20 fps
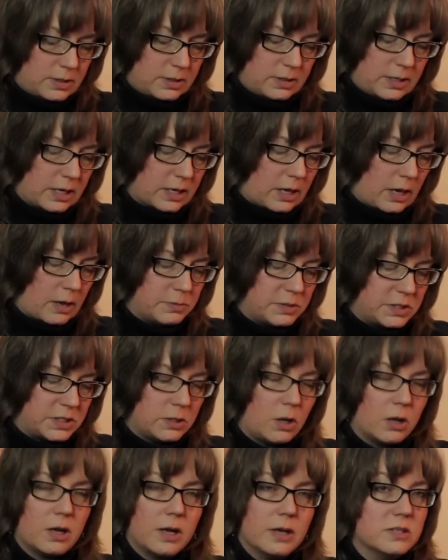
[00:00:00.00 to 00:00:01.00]
It comes in
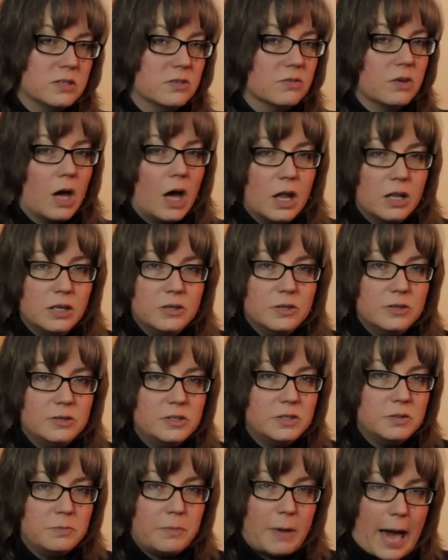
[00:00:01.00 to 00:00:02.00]
all kinds of
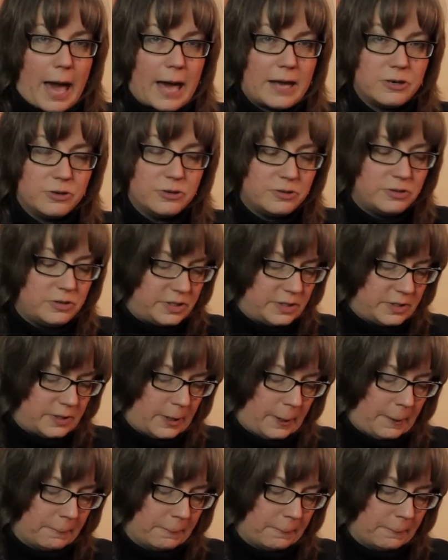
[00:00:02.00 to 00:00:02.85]
colors and patterns.